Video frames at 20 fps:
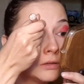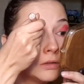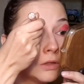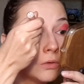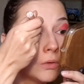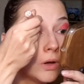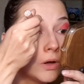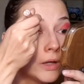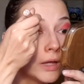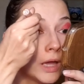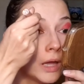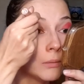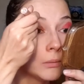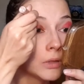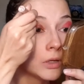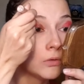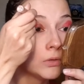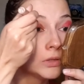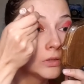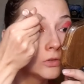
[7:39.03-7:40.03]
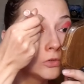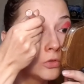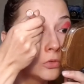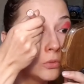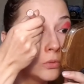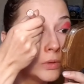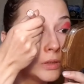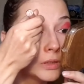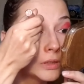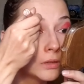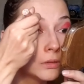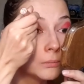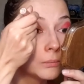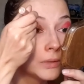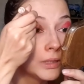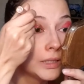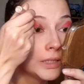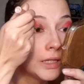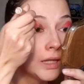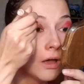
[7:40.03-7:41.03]
So I am going to draw it
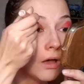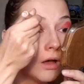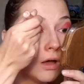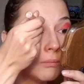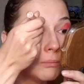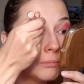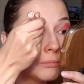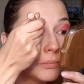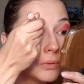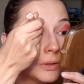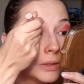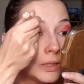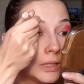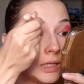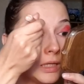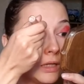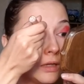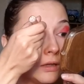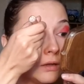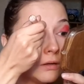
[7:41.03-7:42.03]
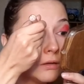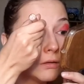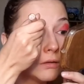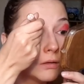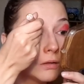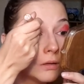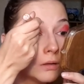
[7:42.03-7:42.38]
completely up here,